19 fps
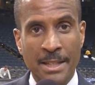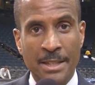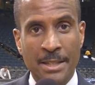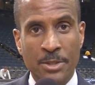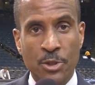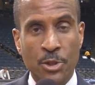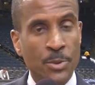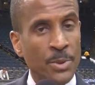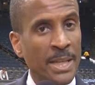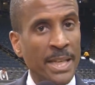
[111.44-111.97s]

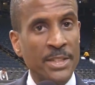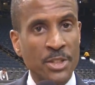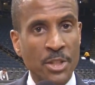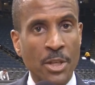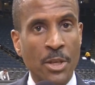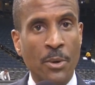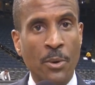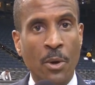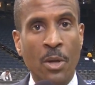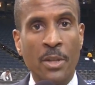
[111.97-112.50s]
Two days
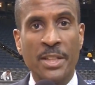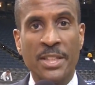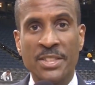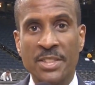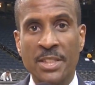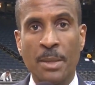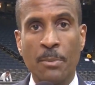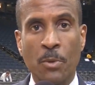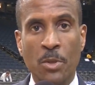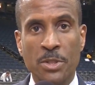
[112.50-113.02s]
ago, all this
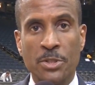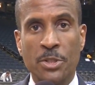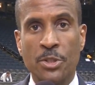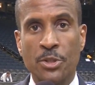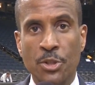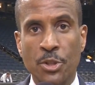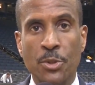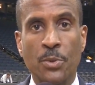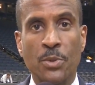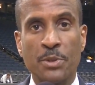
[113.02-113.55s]
team wanted to
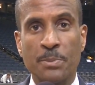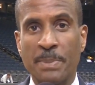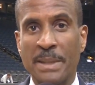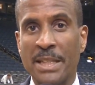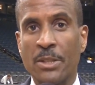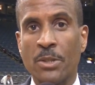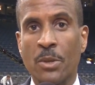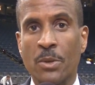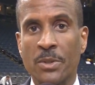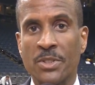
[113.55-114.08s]
do was beat
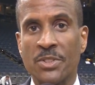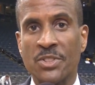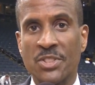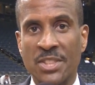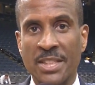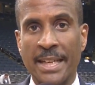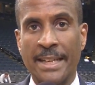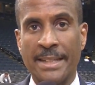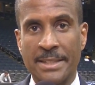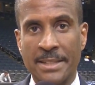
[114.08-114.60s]
Golden
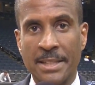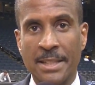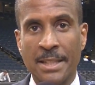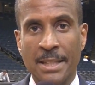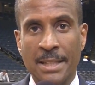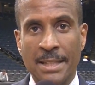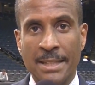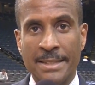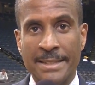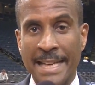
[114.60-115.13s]
State.
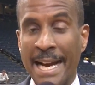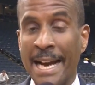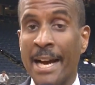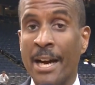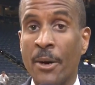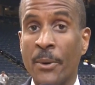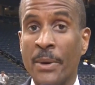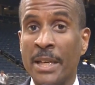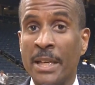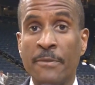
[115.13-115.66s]

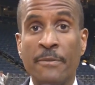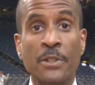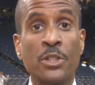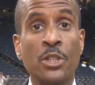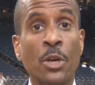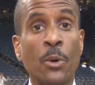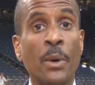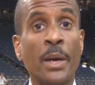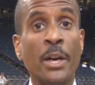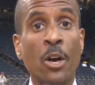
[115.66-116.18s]
Now, even
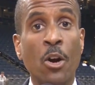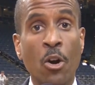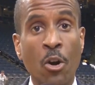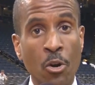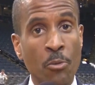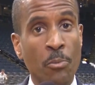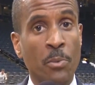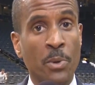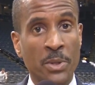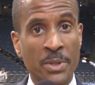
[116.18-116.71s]
going
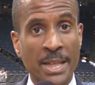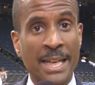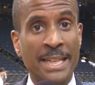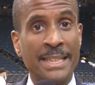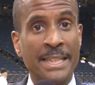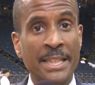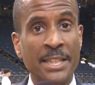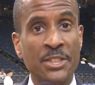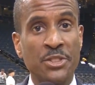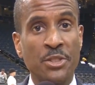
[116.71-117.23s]
home will not
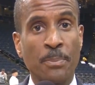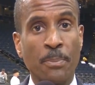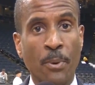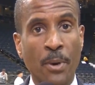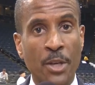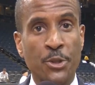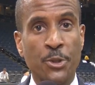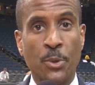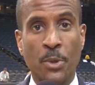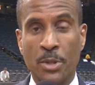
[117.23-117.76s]
ease the
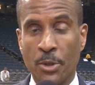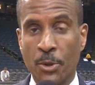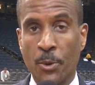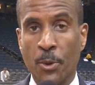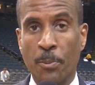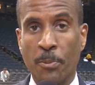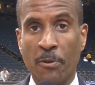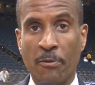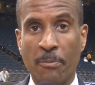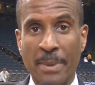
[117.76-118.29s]
pressure on a
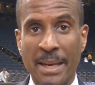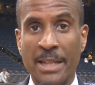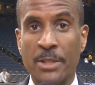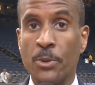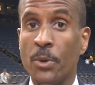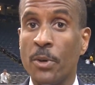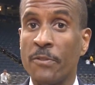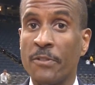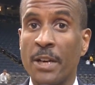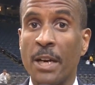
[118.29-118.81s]
group of men
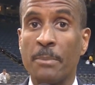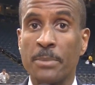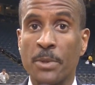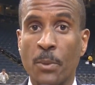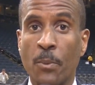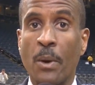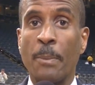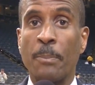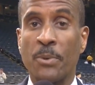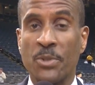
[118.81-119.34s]
who have come to
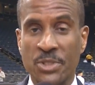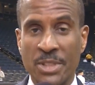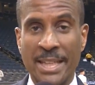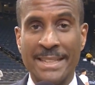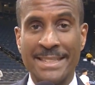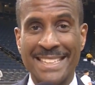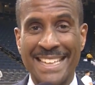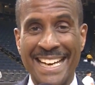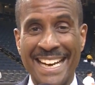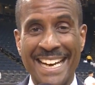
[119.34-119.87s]

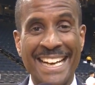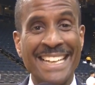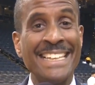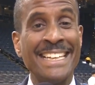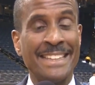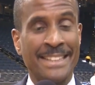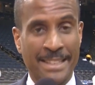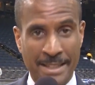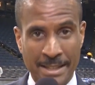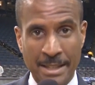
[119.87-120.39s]
represent
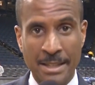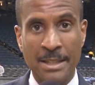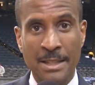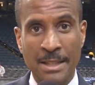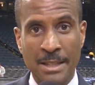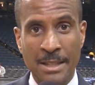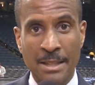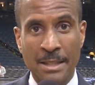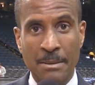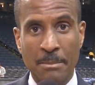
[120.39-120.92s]
anything
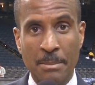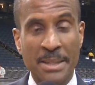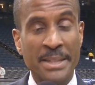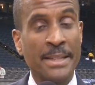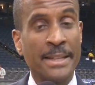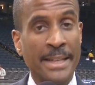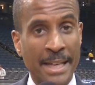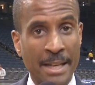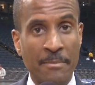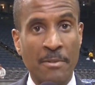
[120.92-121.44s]
but the
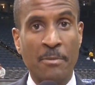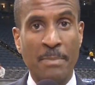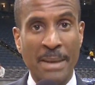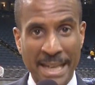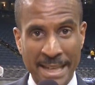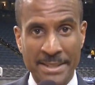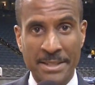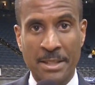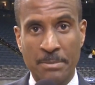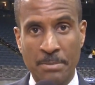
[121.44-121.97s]
game of
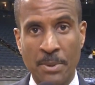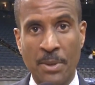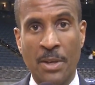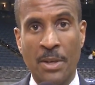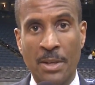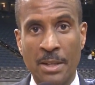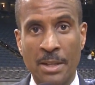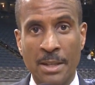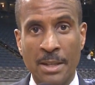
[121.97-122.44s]
basketball.